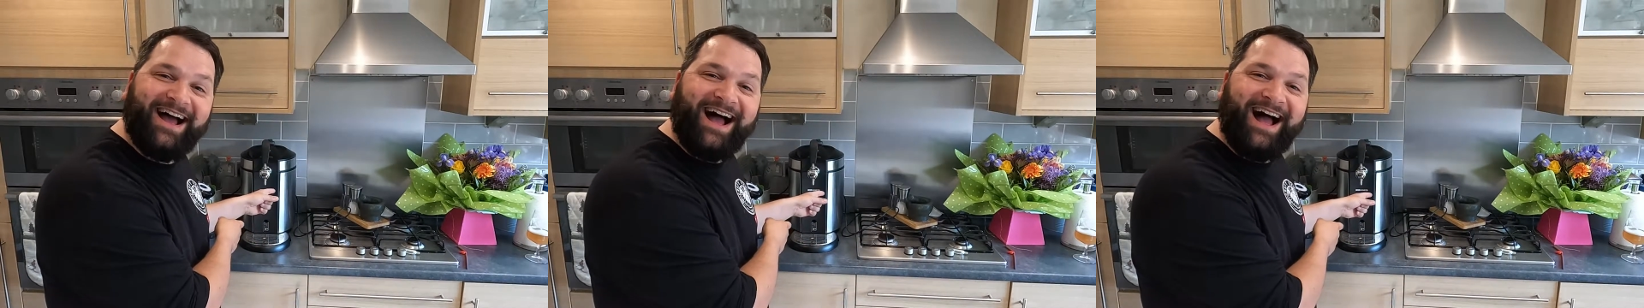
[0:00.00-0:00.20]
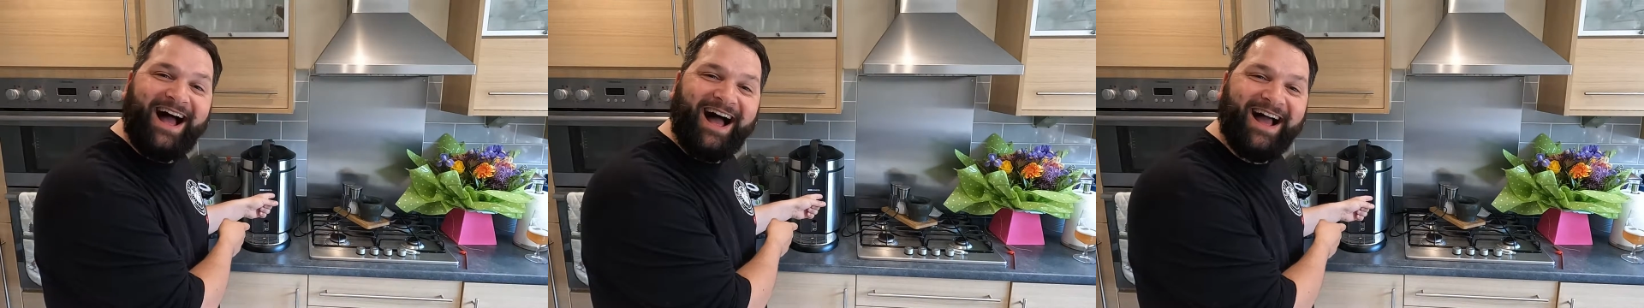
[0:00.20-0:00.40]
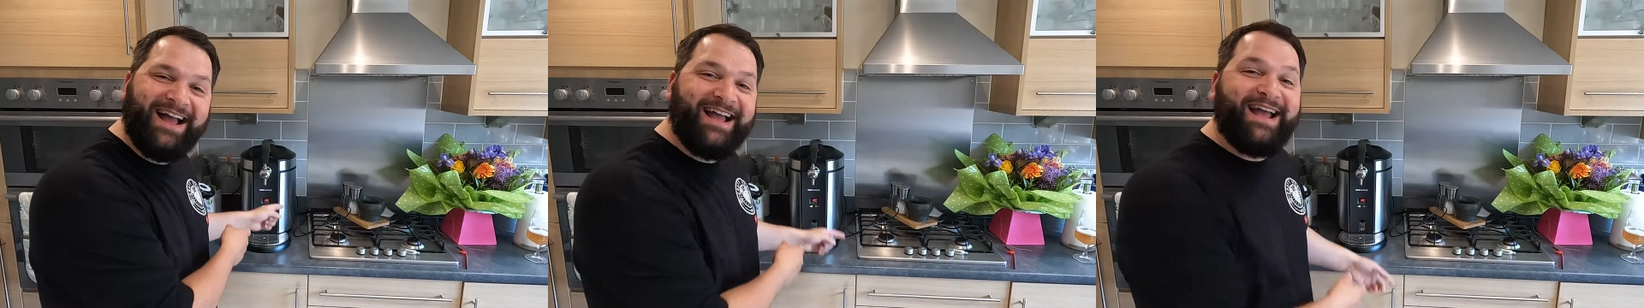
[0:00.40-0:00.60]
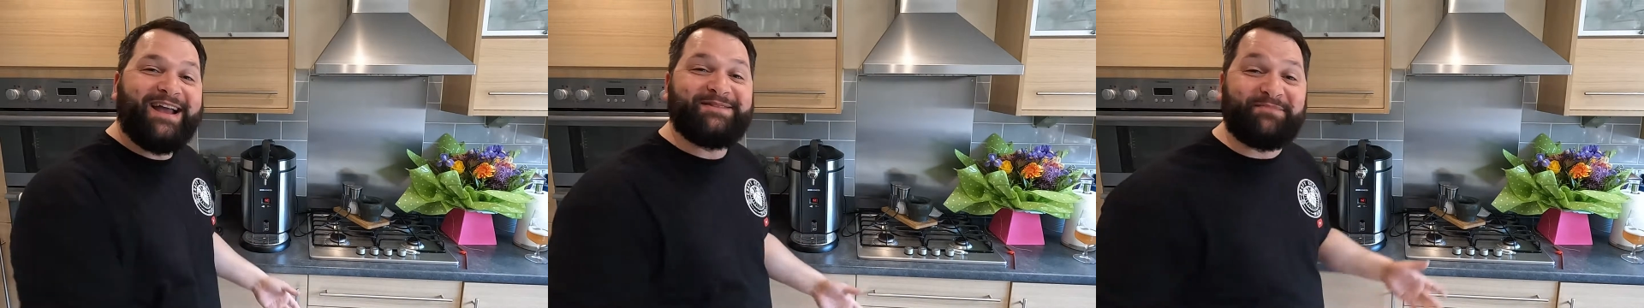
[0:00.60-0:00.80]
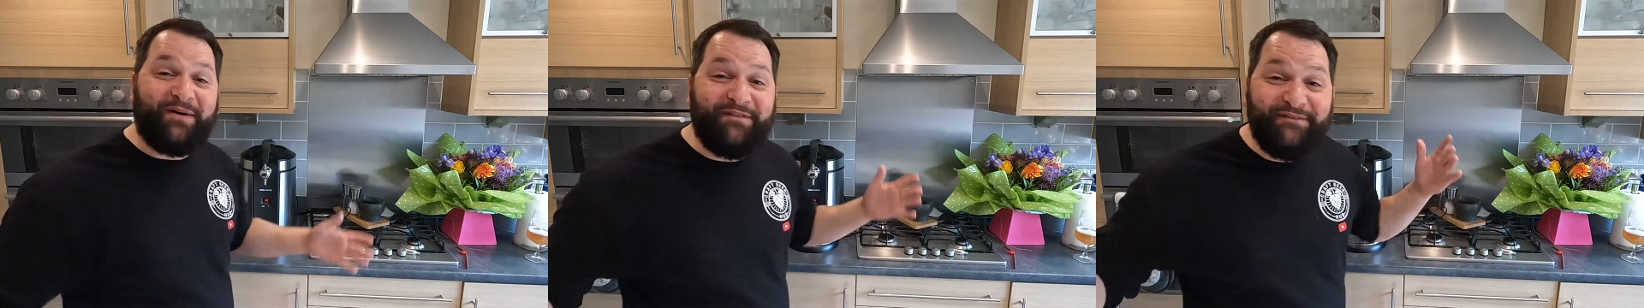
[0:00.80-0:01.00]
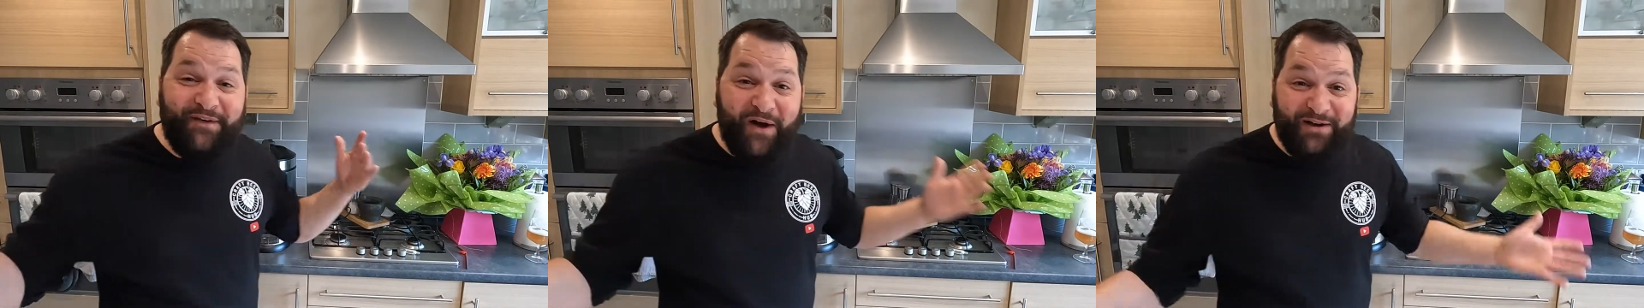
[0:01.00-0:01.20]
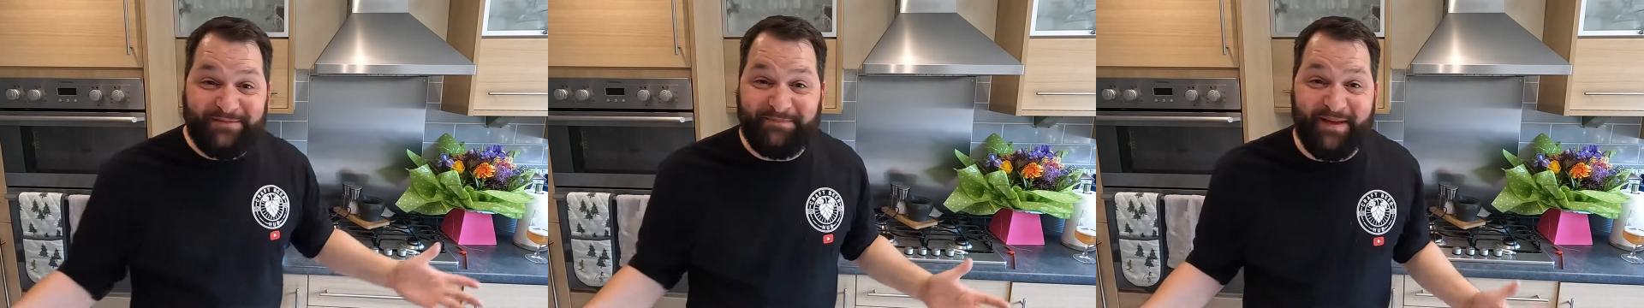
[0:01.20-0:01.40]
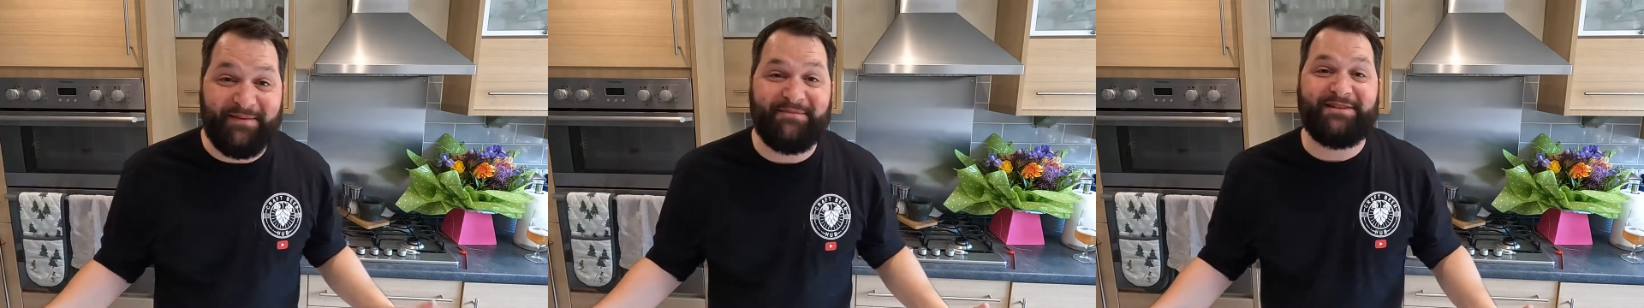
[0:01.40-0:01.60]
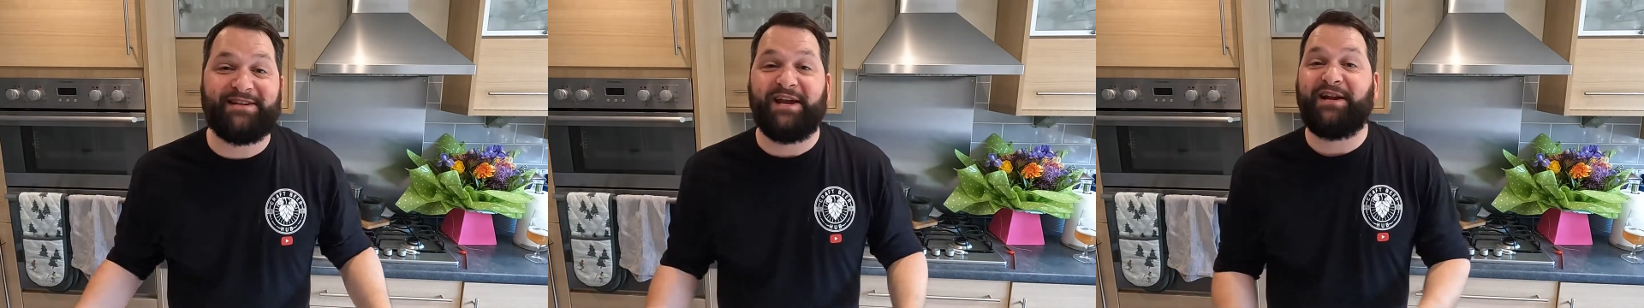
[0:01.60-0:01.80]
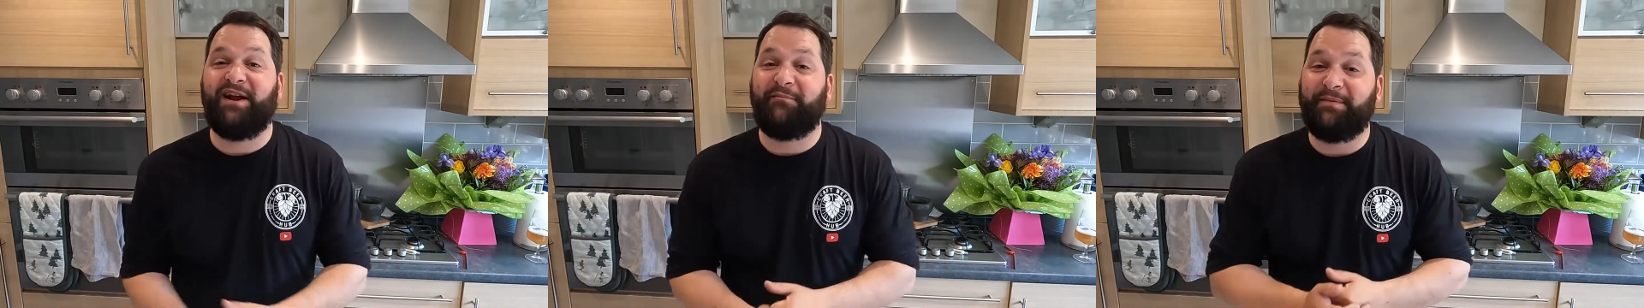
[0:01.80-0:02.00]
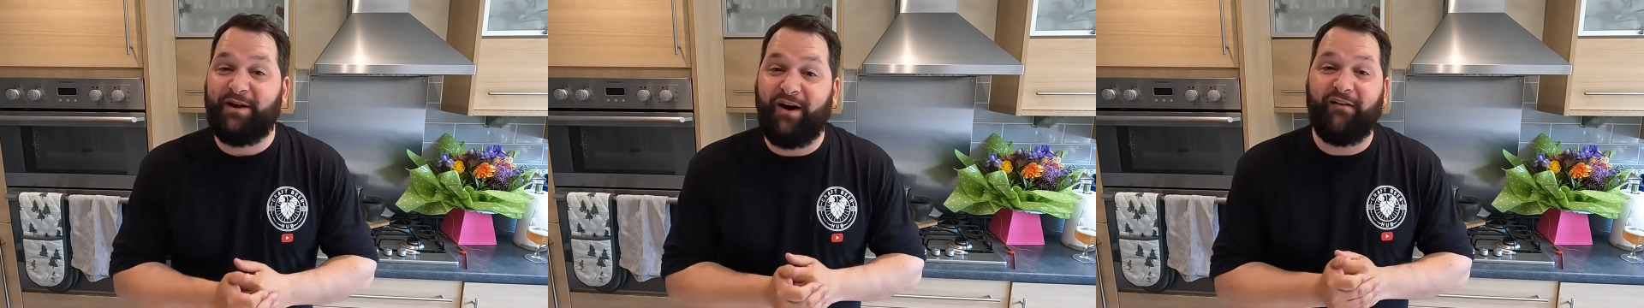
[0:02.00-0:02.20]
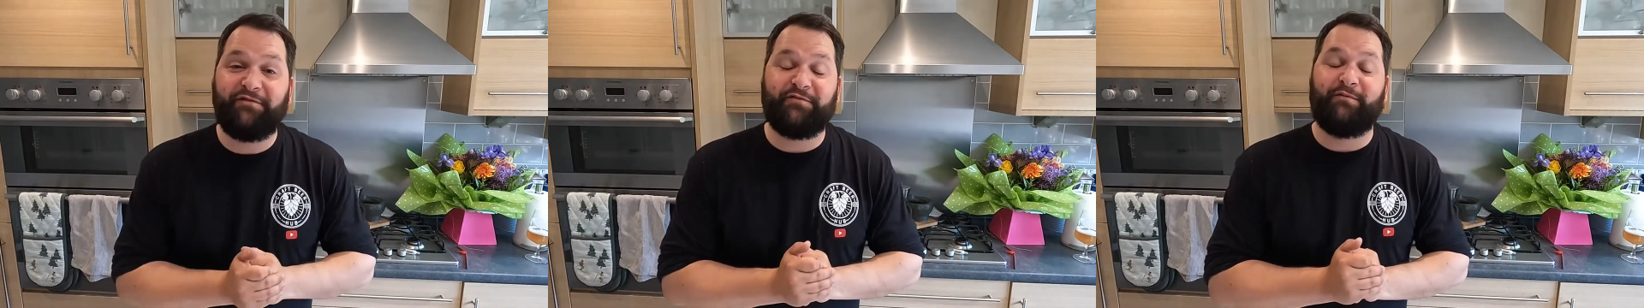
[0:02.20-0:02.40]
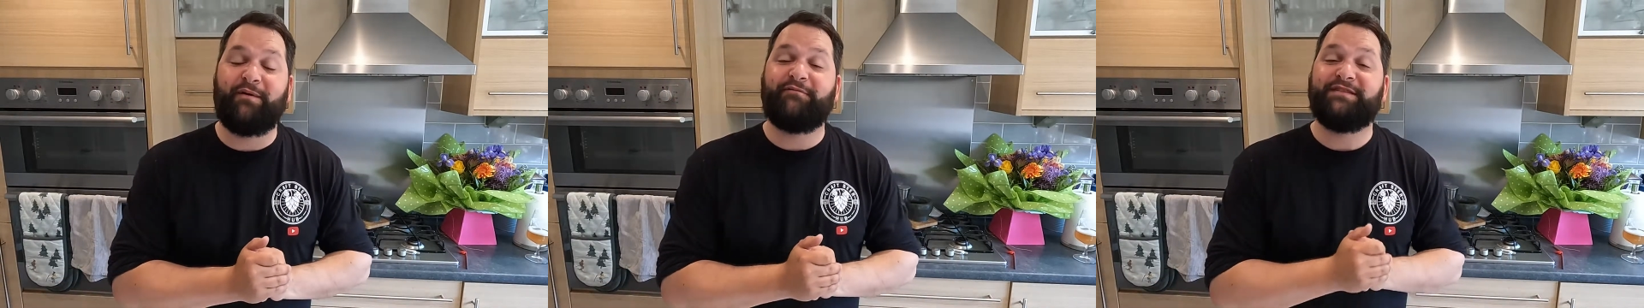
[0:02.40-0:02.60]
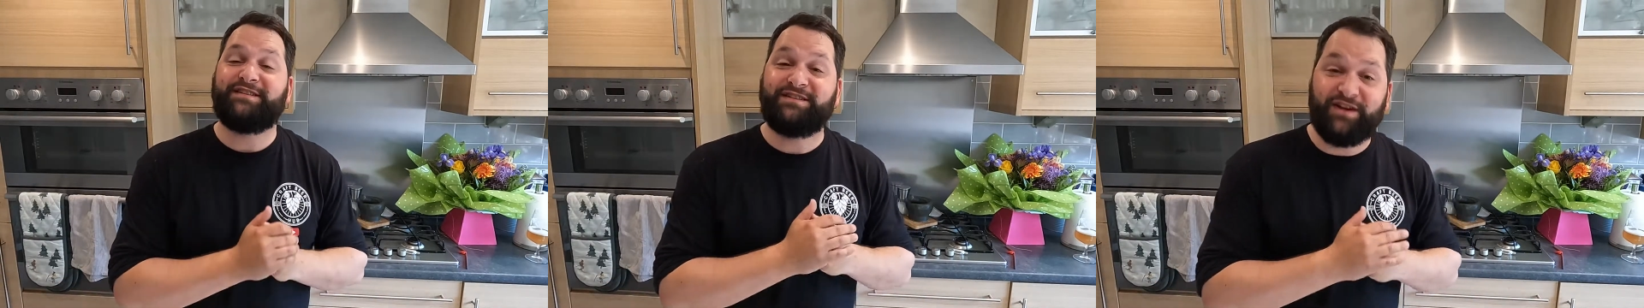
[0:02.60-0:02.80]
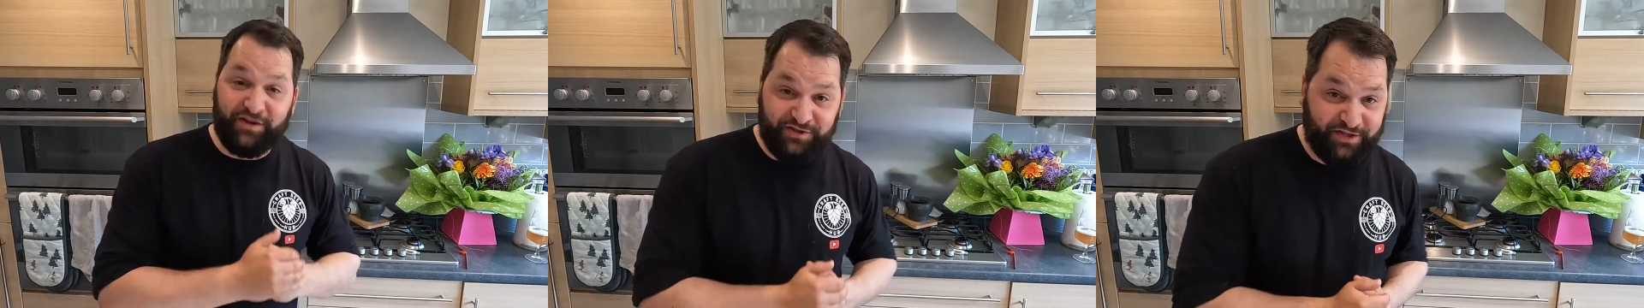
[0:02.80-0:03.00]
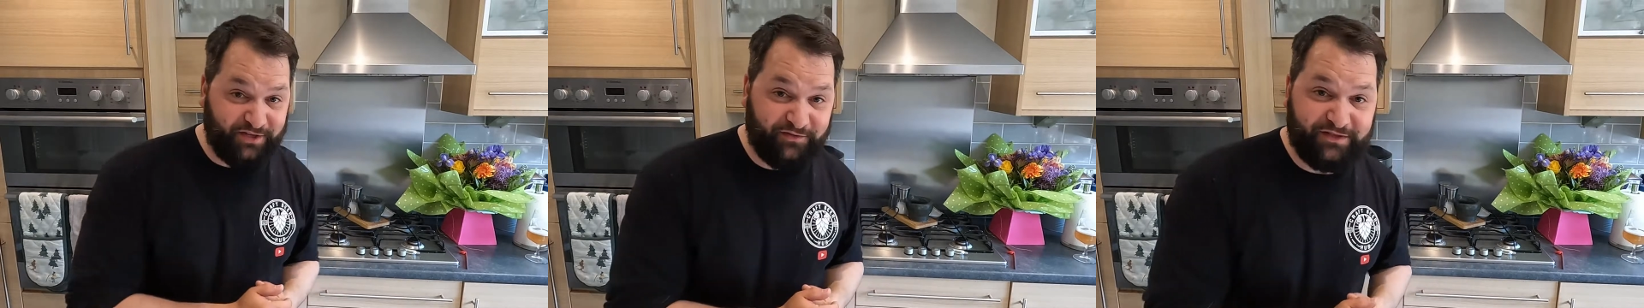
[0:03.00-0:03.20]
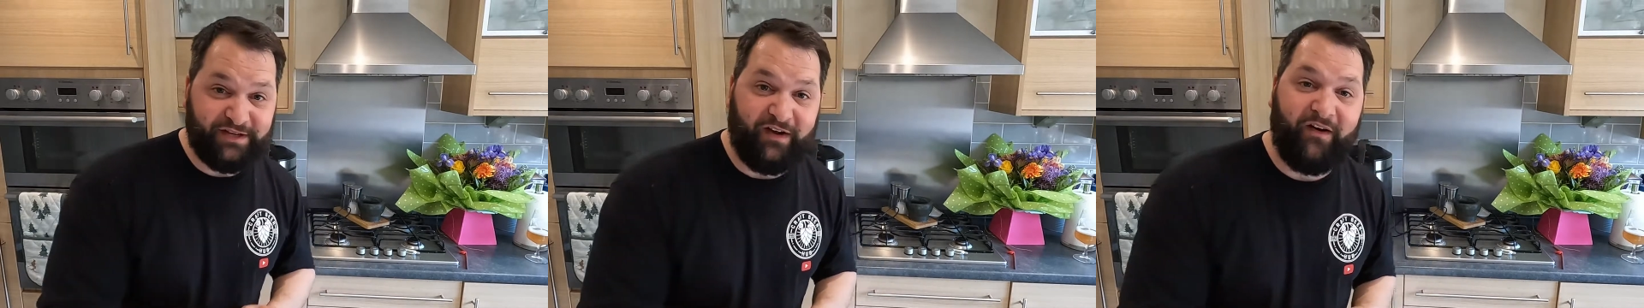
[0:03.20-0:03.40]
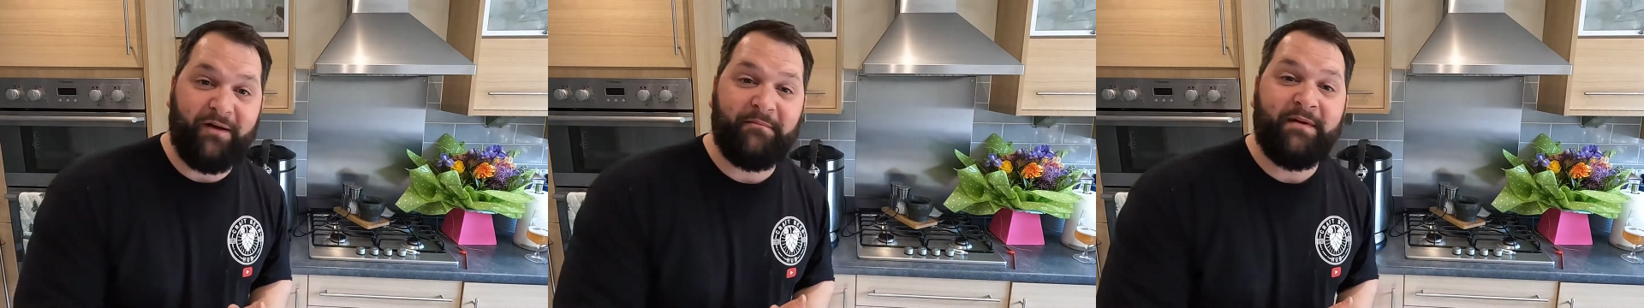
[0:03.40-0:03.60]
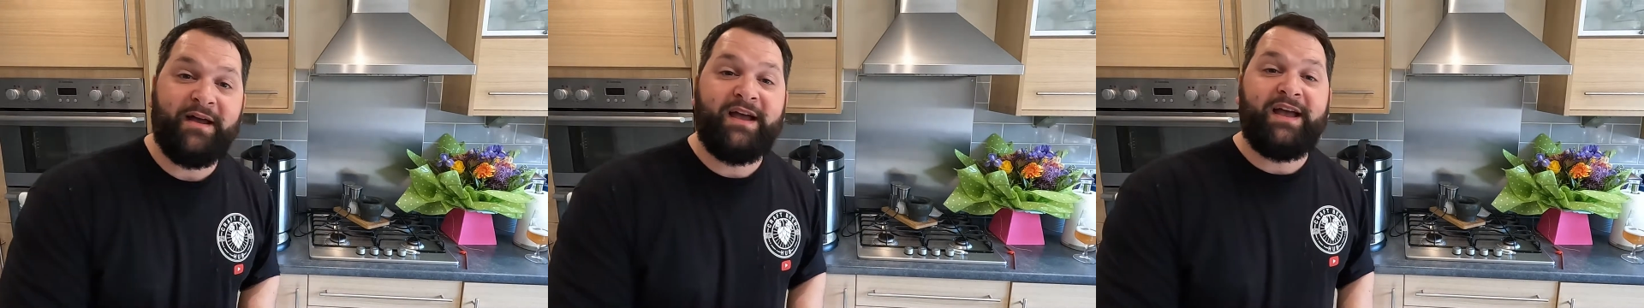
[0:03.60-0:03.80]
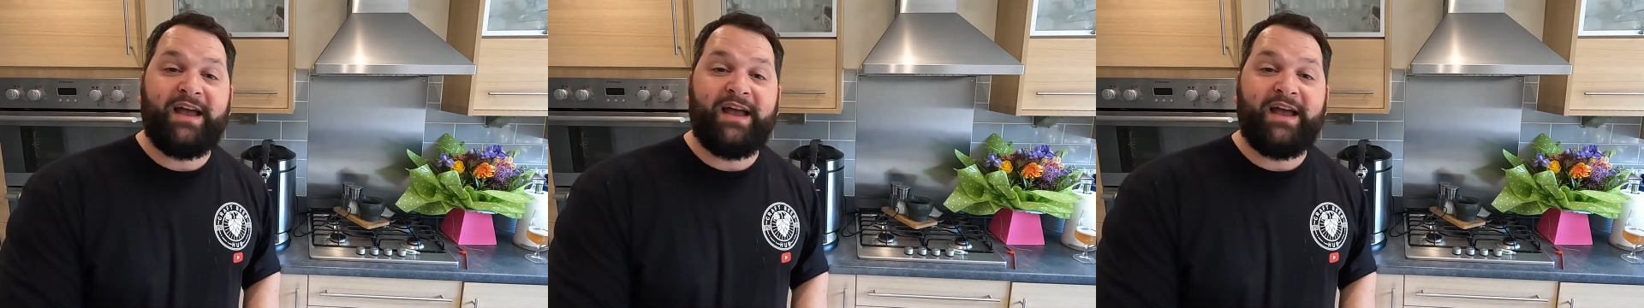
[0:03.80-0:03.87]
It's my first beer machine. I've been after one for such a long time.